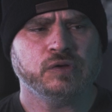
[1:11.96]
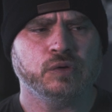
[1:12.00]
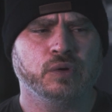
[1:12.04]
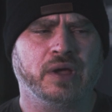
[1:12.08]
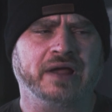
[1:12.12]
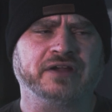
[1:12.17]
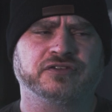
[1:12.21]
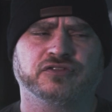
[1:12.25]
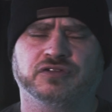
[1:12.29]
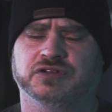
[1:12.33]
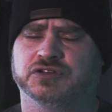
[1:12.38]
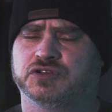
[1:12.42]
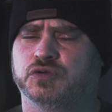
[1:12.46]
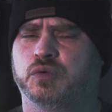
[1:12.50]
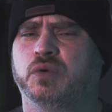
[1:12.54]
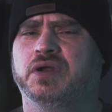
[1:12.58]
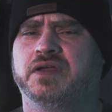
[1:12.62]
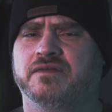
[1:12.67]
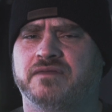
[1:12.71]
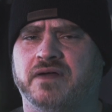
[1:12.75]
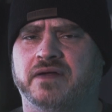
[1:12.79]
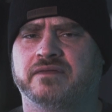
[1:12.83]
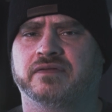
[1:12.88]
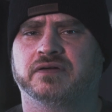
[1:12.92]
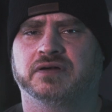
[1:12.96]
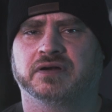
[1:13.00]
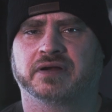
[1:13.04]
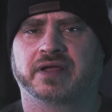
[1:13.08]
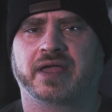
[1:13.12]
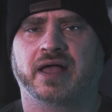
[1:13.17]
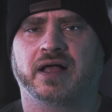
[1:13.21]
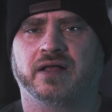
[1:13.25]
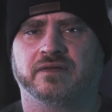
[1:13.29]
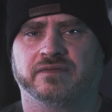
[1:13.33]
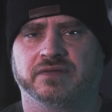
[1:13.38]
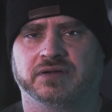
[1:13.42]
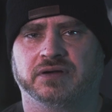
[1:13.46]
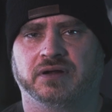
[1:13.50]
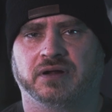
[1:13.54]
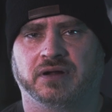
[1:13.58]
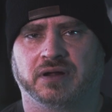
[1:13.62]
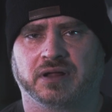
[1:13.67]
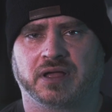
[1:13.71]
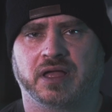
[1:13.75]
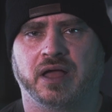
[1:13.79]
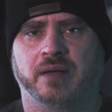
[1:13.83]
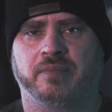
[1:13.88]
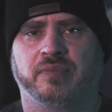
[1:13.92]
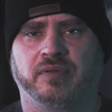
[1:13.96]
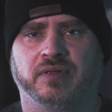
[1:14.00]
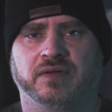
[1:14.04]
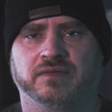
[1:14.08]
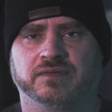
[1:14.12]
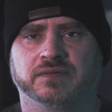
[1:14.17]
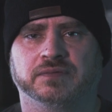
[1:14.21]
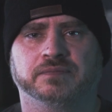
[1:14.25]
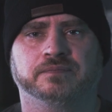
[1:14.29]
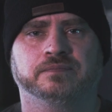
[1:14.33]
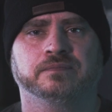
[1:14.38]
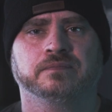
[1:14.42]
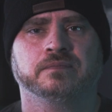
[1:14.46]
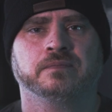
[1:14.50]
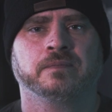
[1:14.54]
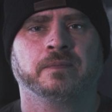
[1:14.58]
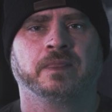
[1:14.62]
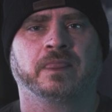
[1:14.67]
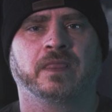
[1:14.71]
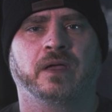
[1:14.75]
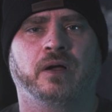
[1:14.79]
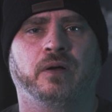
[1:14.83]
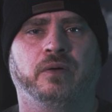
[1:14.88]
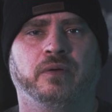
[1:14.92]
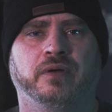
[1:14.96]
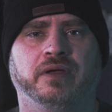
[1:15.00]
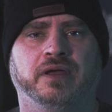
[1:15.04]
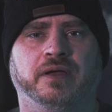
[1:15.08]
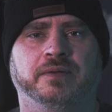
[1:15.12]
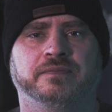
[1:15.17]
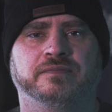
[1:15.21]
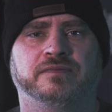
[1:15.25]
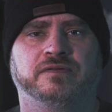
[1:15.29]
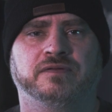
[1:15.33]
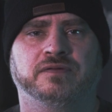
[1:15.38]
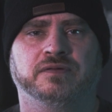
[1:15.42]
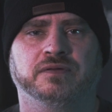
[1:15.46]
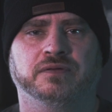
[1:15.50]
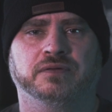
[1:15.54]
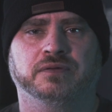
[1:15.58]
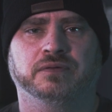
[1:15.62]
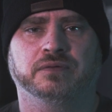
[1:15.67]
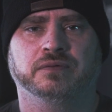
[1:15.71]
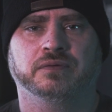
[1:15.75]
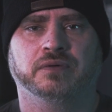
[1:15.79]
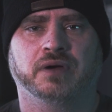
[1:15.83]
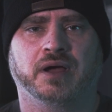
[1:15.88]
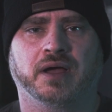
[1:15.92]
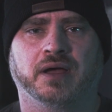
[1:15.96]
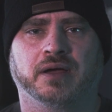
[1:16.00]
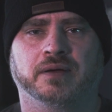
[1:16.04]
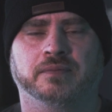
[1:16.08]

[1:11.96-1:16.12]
actually 2500 Kelvin on a couple of them, all the way up to